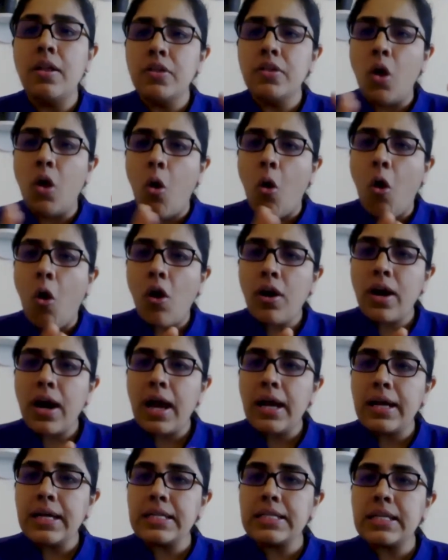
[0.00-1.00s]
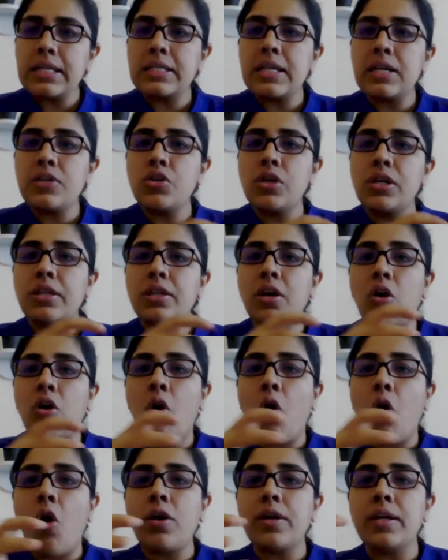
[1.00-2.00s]
the aura is essentially the
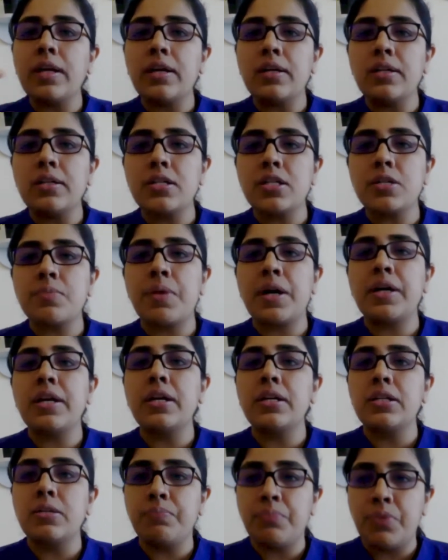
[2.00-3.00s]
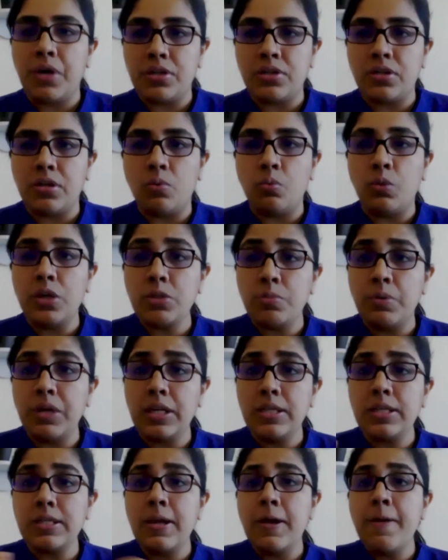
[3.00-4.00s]
cortical spreading depression which
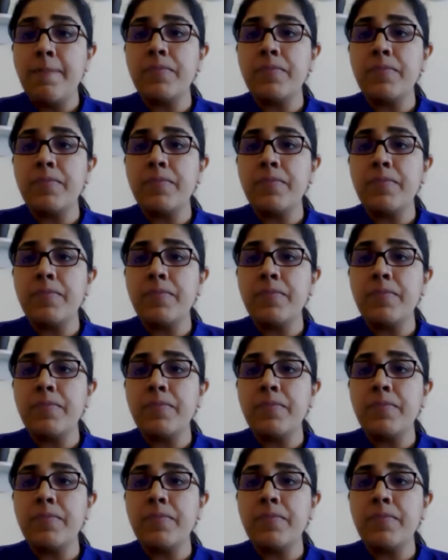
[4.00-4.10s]
means